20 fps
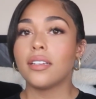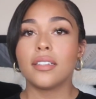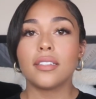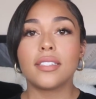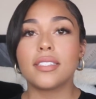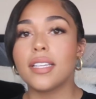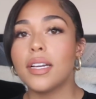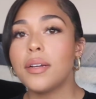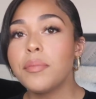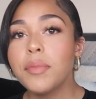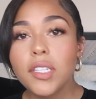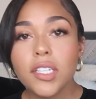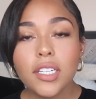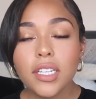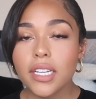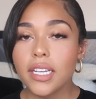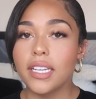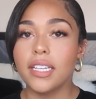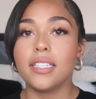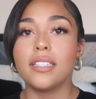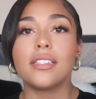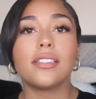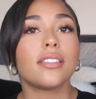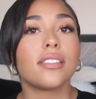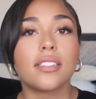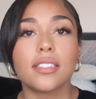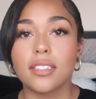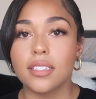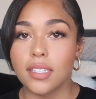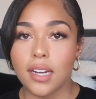summer
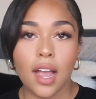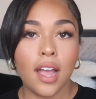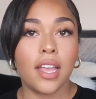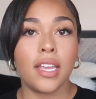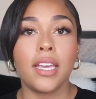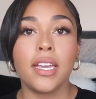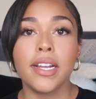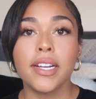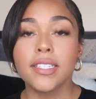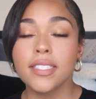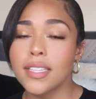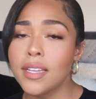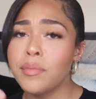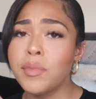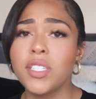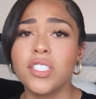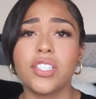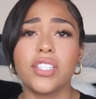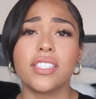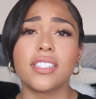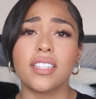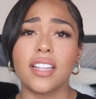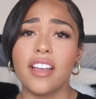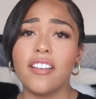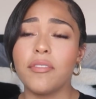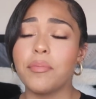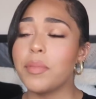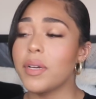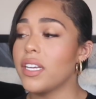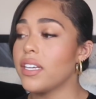is not here, summer just
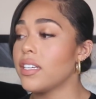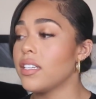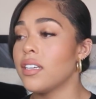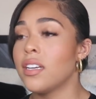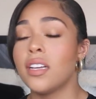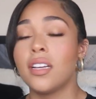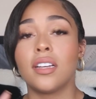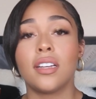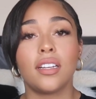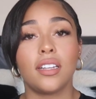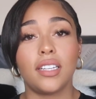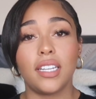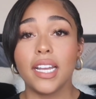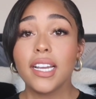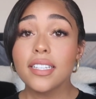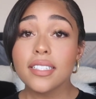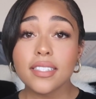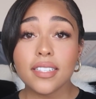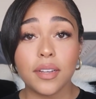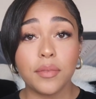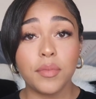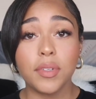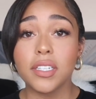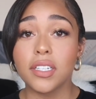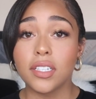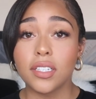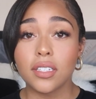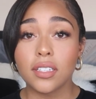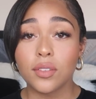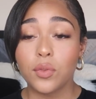left, but next
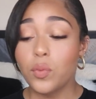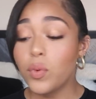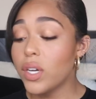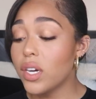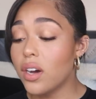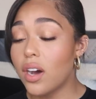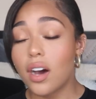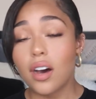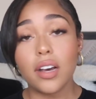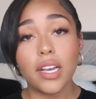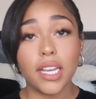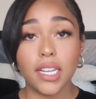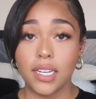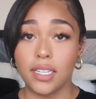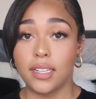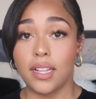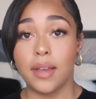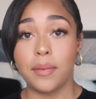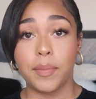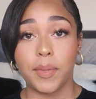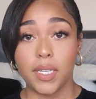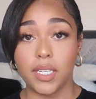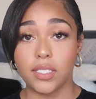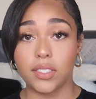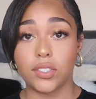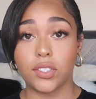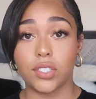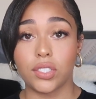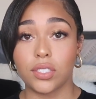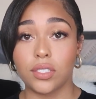summer, we are all hitting that
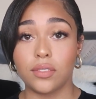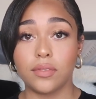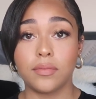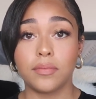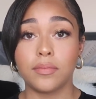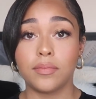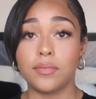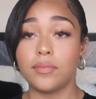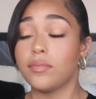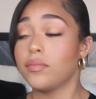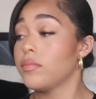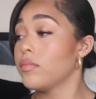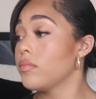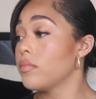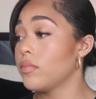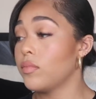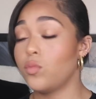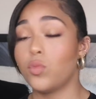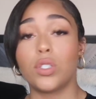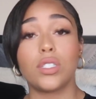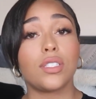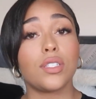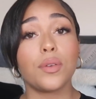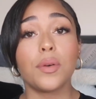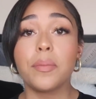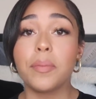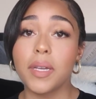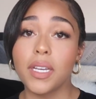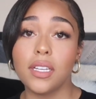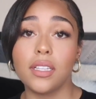beach. We'll
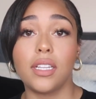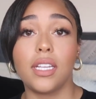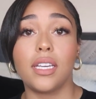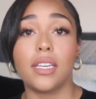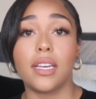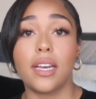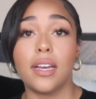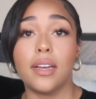do a big link